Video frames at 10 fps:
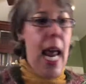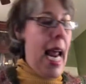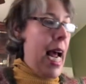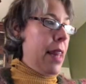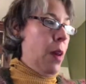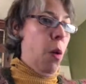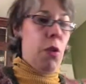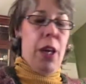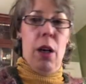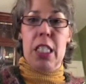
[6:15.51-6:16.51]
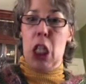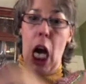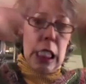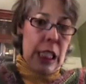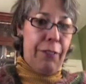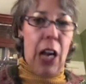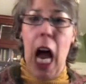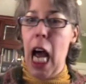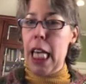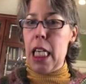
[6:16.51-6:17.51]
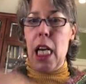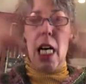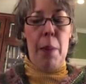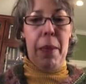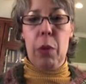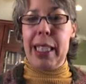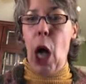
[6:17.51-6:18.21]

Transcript: and the, the dust flying up and it was